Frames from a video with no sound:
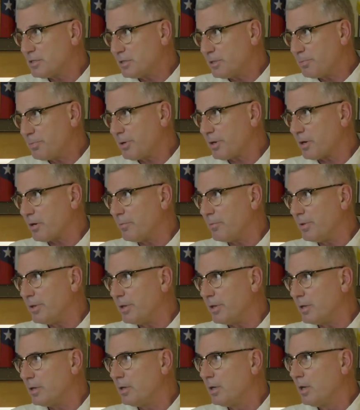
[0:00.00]
of the
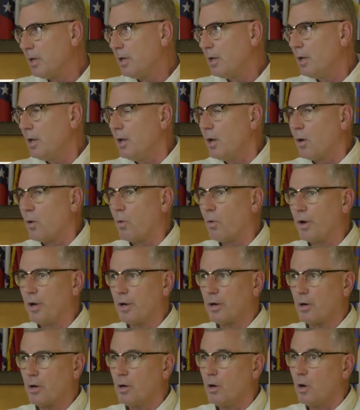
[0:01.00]
pyramid,
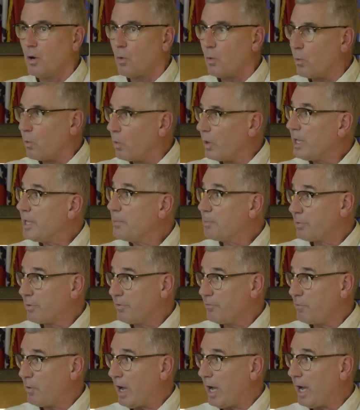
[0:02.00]
where we
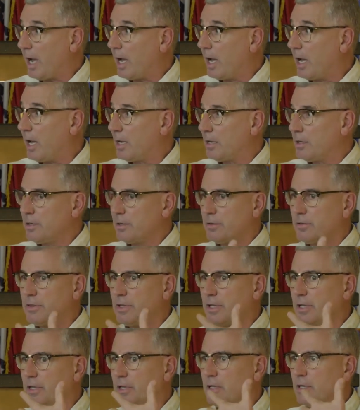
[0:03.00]
provide
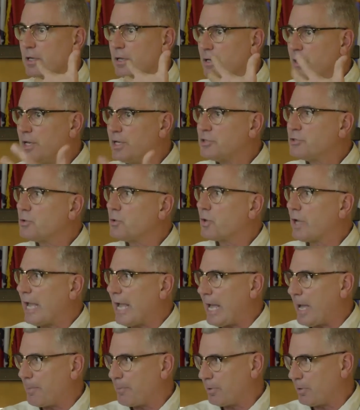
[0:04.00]
the initial
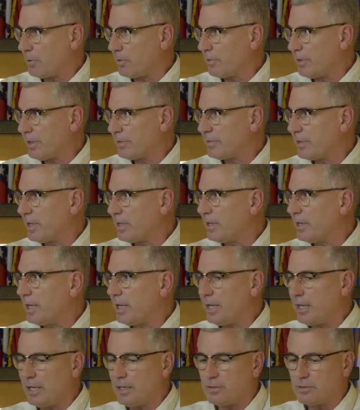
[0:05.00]
capital that they
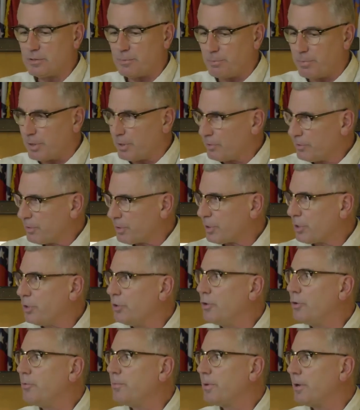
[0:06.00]
need to build the
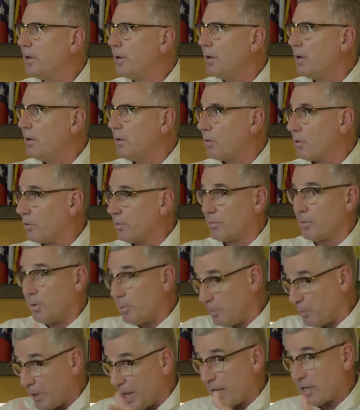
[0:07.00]
coop, or
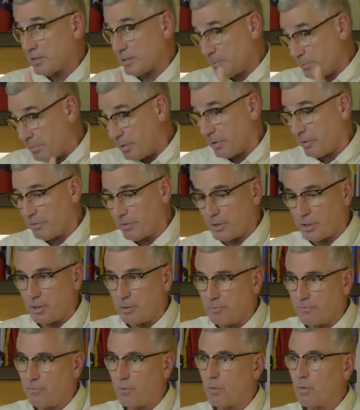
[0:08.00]
we actually build the
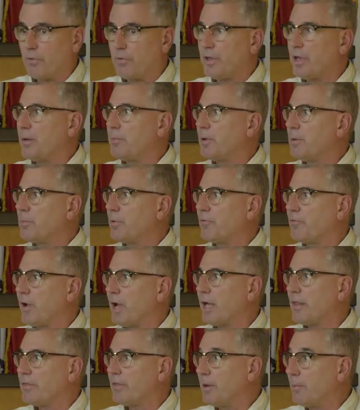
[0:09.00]
coop for them and
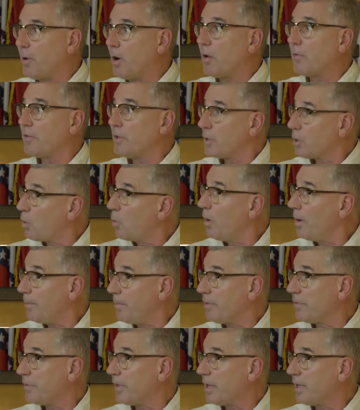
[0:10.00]
provide them all the
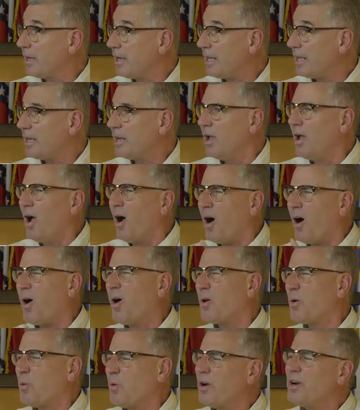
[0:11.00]
equipment they need
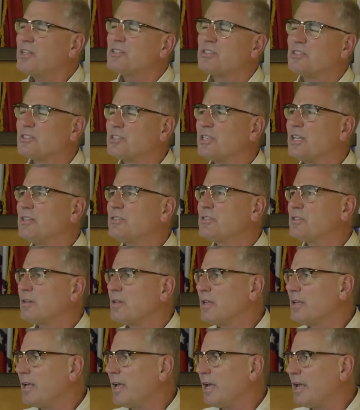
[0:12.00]
on what is
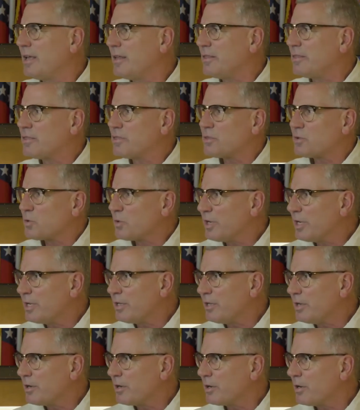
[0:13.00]
essentially a
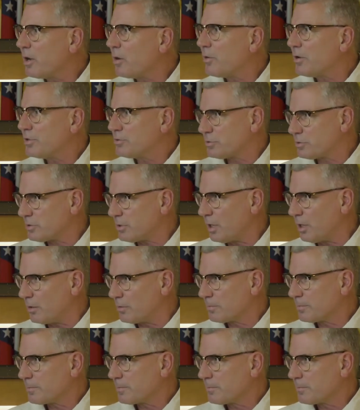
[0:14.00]
3-year no-interest loan.